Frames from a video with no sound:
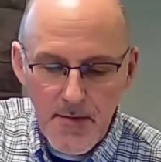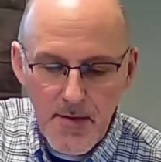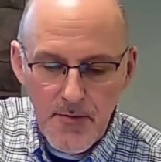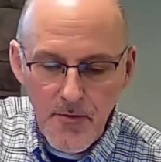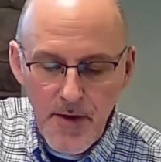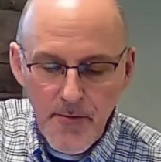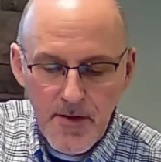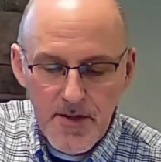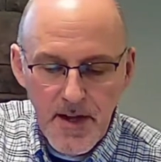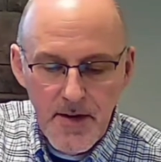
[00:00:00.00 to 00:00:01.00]

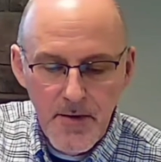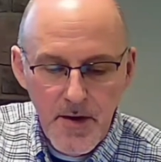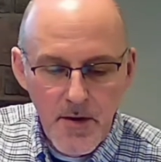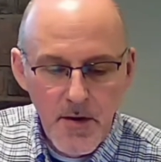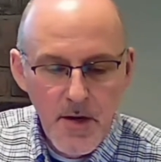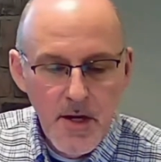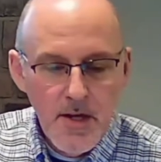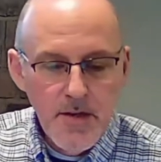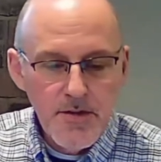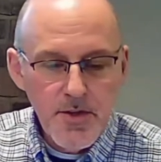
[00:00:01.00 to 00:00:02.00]
reference later here.
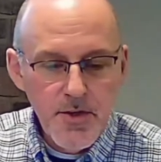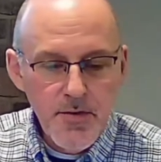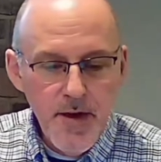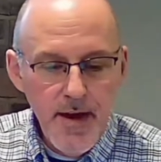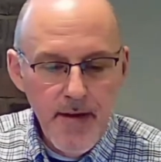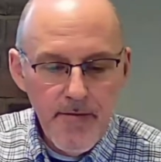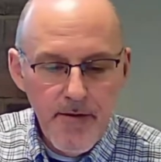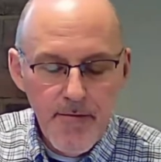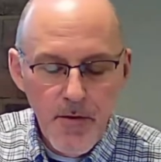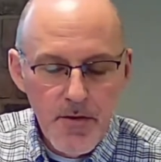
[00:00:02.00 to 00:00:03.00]
And so you have
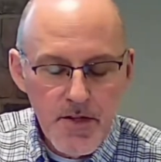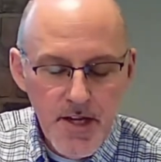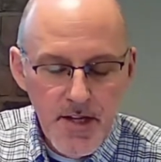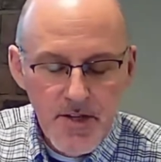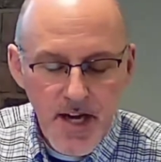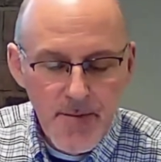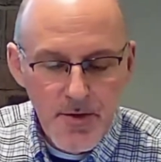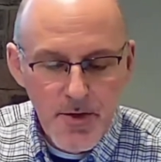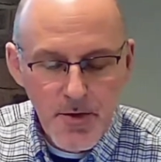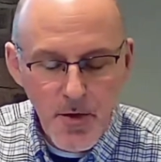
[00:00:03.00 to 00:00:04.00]
the first 10 chapters
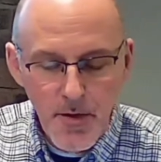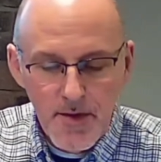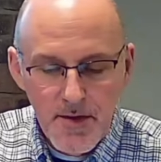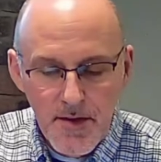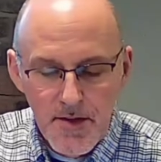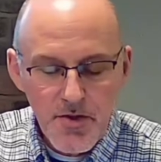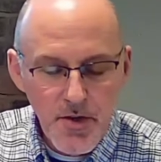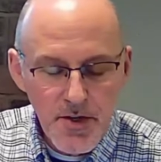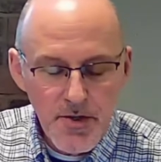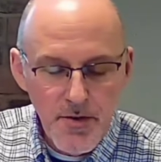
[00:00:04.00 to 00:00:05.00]
here according to this
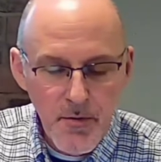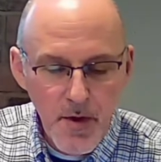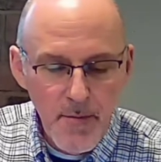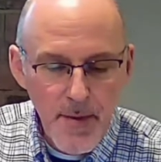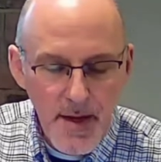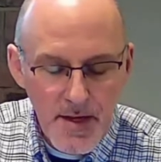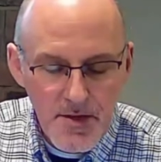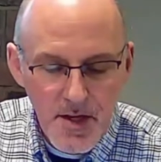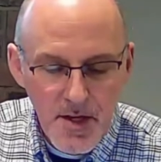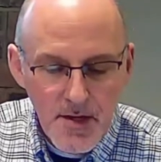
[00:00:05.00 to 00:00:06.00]
structure on the
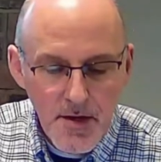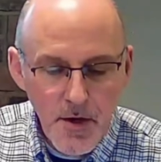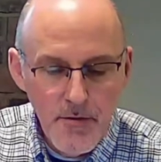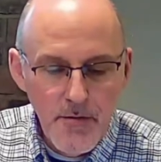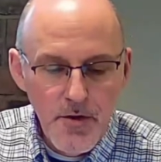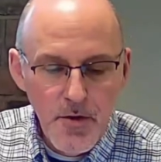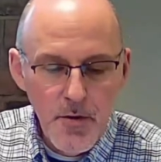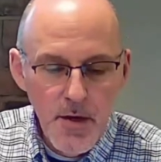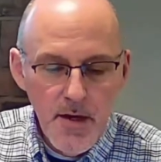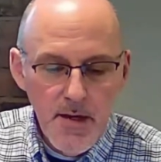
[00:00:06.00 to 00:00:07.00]
one-page
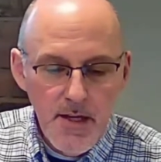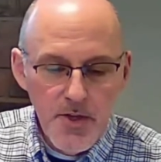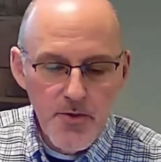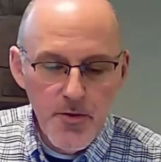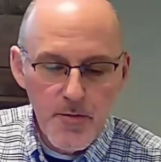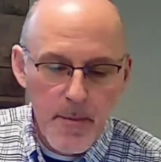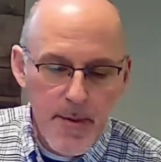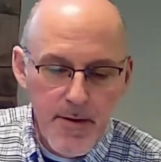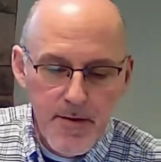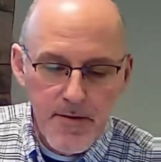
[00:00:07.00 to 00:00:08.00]
overview. Israel's
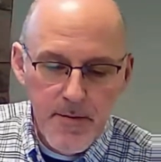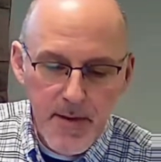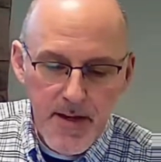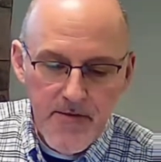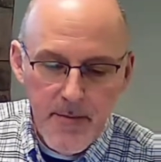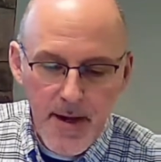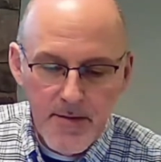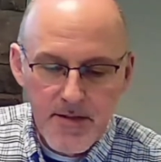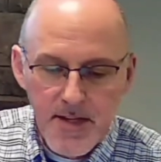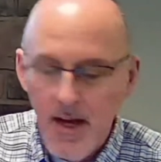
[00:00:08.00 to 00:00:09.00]
preparing to leave
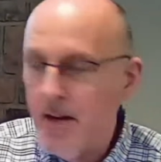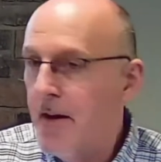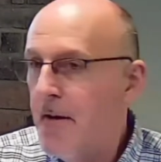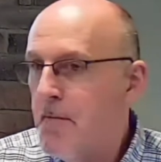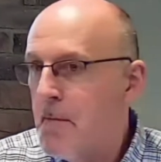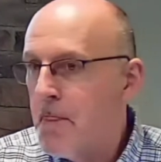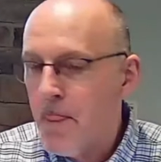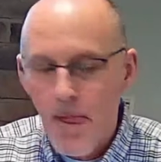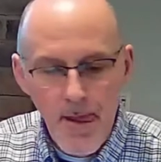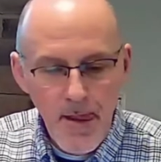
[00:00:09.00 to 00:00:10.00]
Mount Sinai.
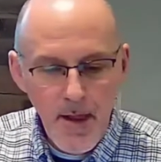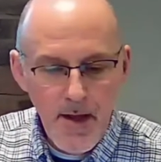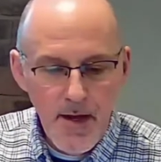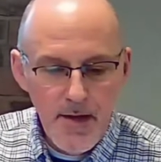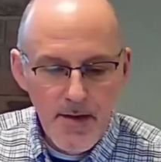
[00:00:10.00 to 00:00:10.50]
And